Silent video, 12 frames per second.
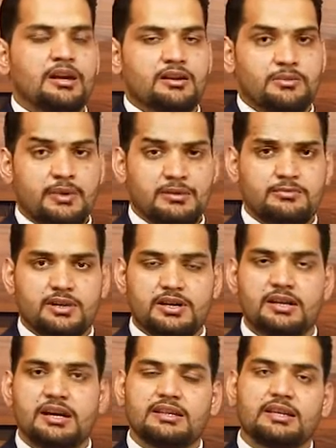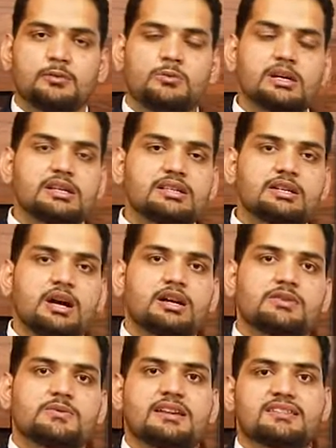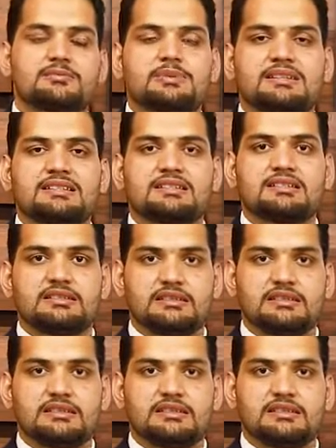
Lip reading: Remember, the word contrast means